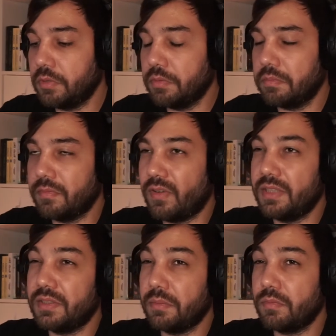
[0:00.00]

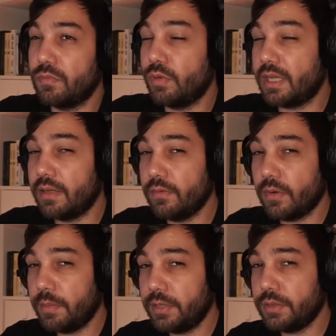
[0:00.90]
find some quick
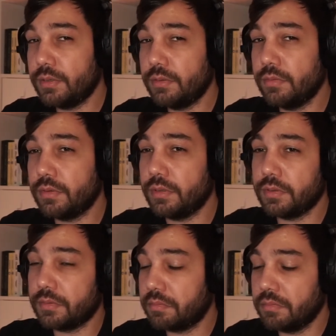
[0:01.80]
information or
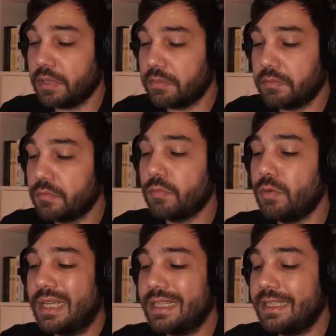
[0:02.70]
just like
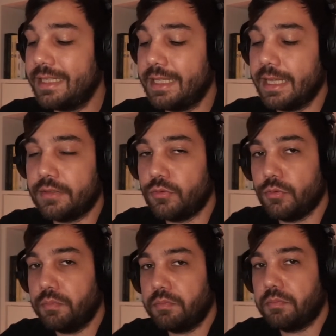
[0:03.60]
quickly get
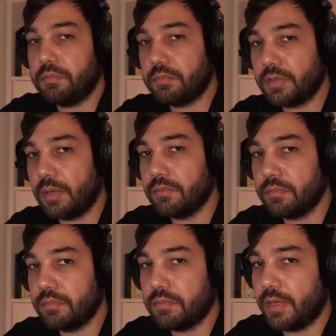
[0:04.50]
to
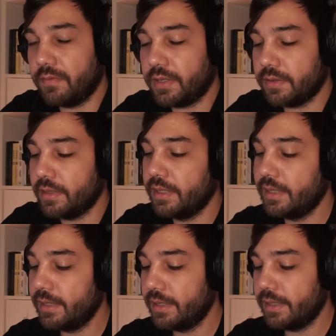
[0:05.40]
something.
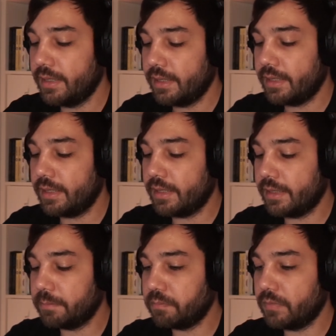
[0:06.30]

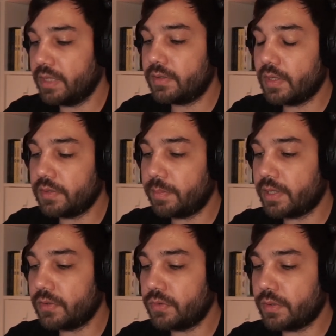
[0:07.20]
It's nice
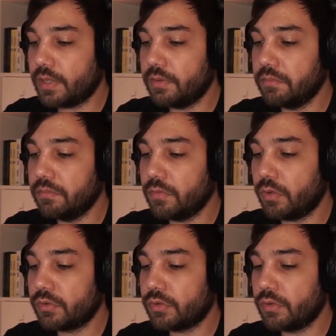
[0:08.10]
because you can
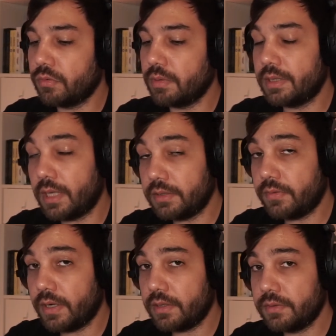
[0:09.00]
also attach
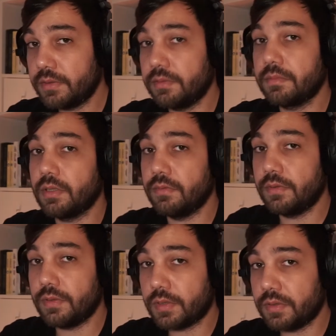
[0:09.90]
files and kind of
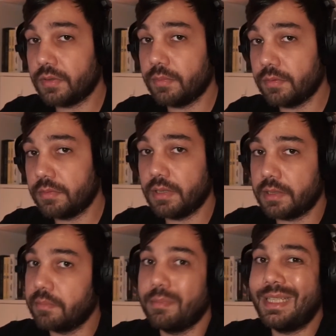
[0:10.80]
discuss about like
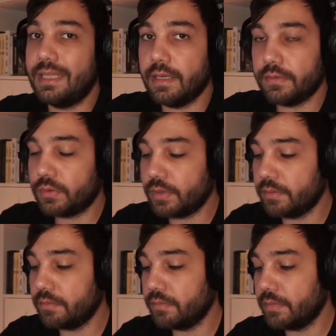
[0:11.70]
PDFs
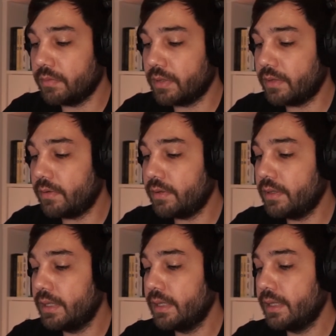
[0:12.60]
and whatever,
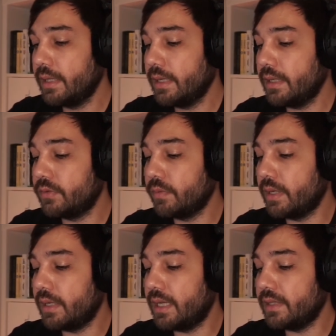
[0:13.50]
as
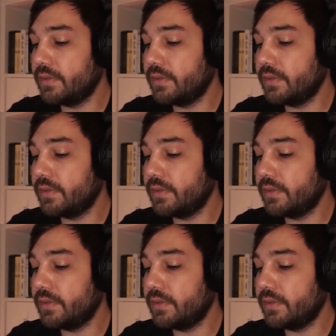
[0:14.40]
well as